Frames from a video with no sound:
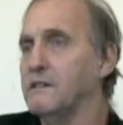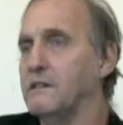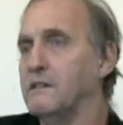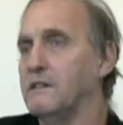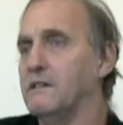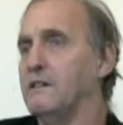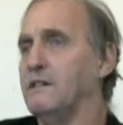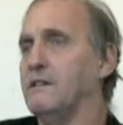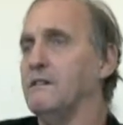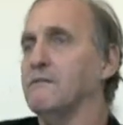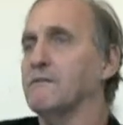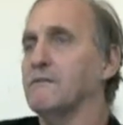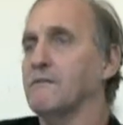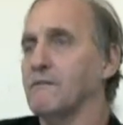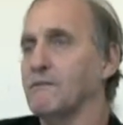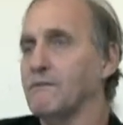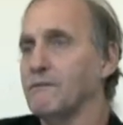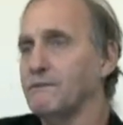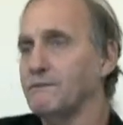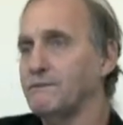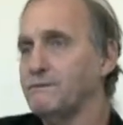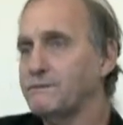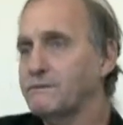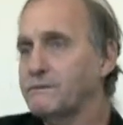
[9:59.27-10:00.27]
And you
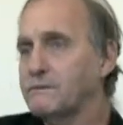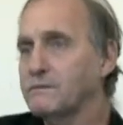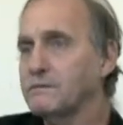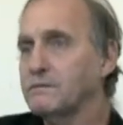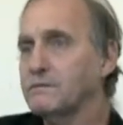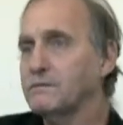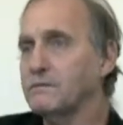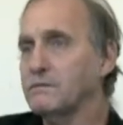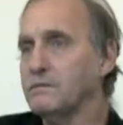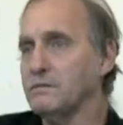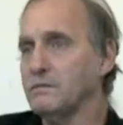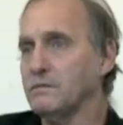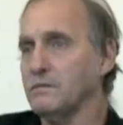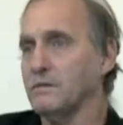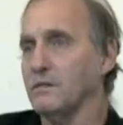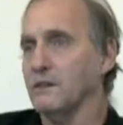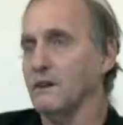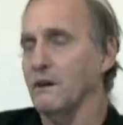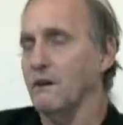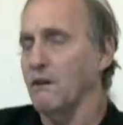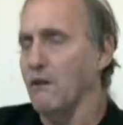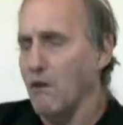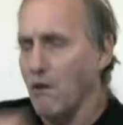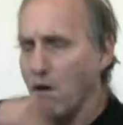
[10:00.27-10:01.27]
mentioned your
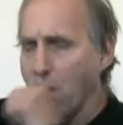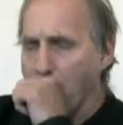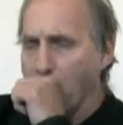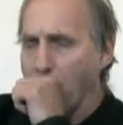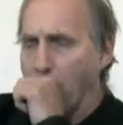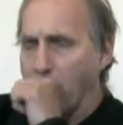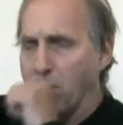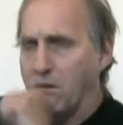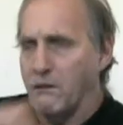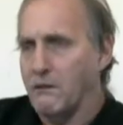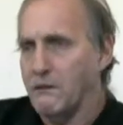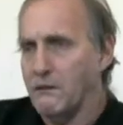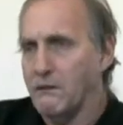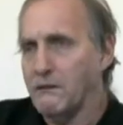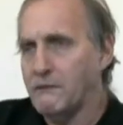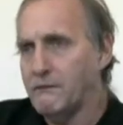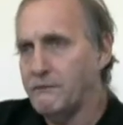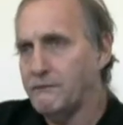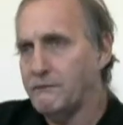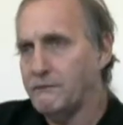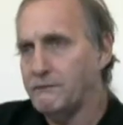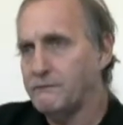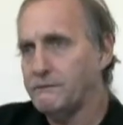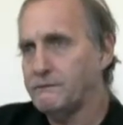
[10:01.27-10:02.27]
brothers and
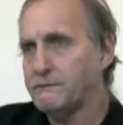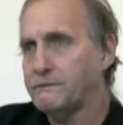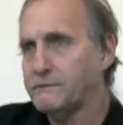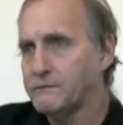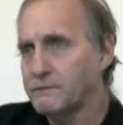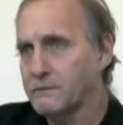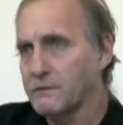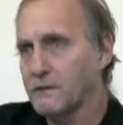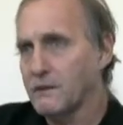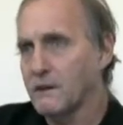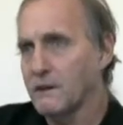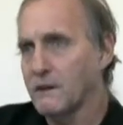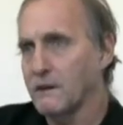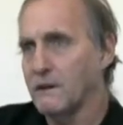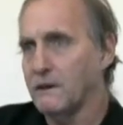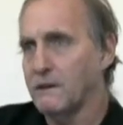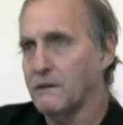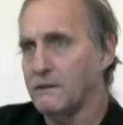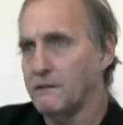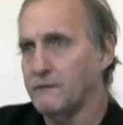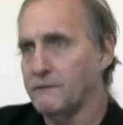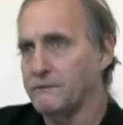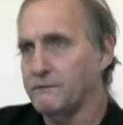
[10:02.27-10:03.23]
sisters wondering where